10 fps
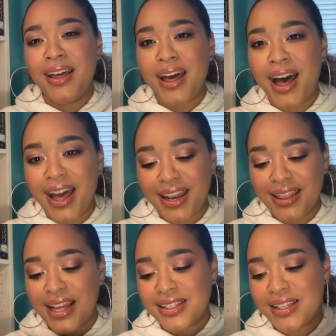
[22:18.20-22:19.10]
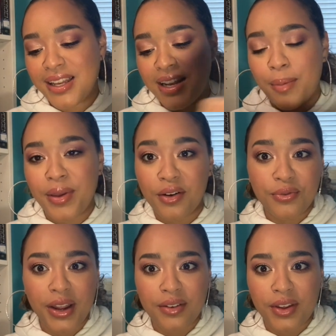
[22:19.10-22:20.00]
hiding that sin and not being
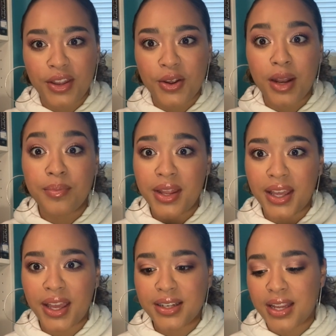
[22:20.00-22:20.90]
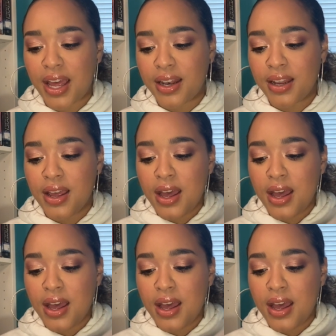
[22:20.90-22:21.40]
afraid of it, you know, admitting it and,